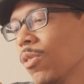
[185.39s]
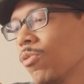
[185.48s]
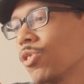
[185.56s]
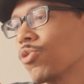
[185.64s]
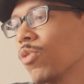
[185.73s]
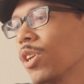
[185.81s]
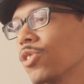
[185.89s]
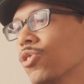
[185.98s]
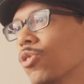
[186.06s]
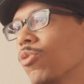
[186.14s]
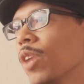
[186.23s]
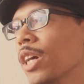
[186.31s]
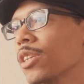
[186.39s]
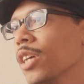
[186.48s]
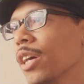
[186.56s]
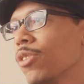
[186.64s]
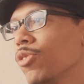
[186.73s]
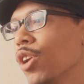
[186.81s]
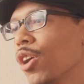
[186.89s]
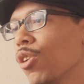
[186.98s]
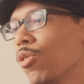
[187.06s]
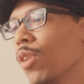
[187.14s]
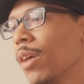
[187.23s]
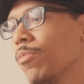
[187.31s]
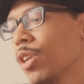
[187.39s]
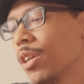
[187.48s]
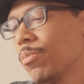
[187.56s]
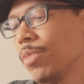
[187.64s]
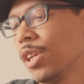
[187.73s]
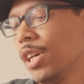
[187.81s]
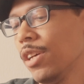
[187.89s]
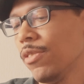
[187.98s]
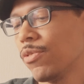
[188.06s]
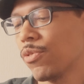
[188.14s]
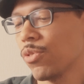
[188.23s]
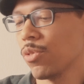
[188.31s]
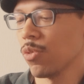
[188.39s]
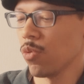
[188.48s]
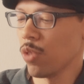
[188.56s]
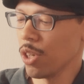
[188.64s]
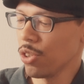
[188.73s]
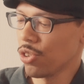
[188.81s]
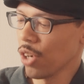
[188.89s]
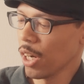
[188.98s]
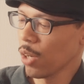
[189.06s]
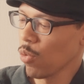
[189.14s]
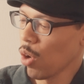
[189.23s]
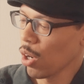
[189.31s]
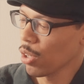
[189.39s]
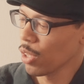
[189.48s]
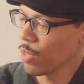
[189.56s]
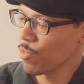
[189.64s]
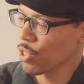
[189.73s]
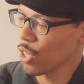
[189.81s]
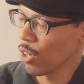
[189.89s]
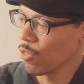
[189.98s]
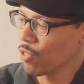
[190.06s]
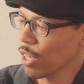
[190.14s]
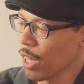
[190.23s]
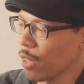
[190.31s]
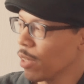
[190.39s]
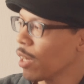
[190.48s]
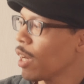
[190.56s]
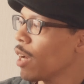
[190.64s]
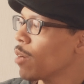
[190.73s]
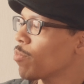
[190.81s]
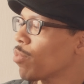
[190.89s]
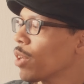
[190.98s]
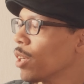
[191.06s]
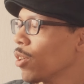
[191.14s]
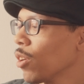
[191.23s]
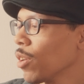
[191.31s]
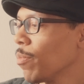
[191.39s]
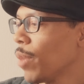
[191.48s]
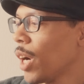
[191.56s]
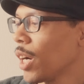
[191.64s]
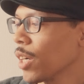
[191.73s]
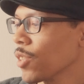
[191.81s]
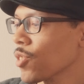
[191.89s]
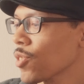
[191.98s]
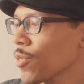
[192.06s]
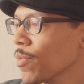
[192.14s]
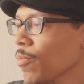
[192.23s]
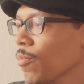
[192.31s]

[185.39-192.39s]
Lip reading: Which one is correct, I don't know. I'm gonna believe what Johnnie Walker themselves had printed on the box.